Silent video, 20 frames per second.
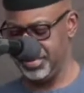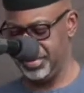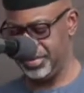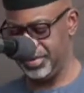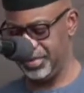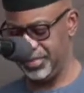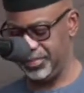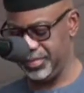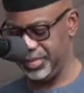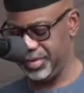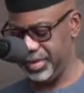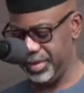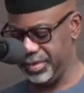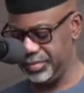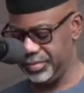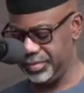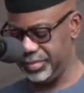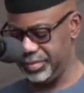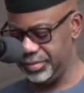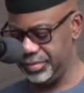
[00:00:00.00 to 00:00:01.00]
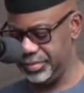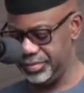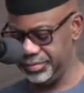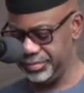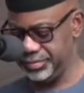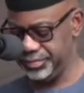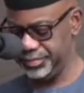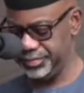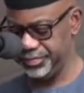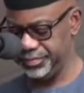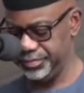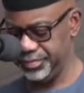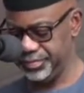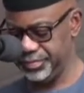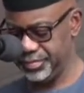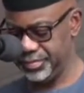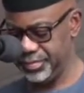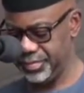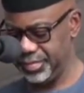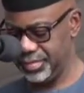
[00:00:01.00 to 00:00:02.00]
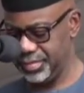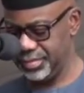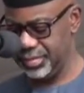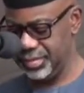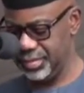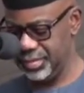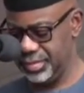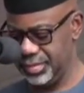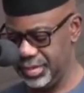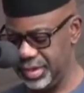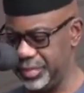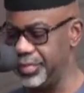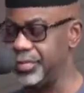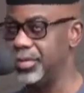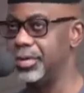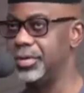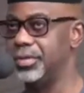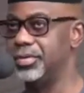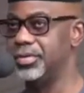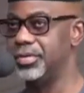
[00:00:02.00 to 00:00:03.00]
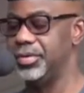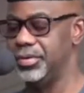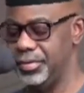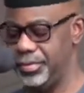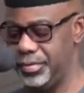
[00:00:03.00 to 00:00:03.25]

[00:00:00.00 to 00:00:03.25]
of the council. Let me also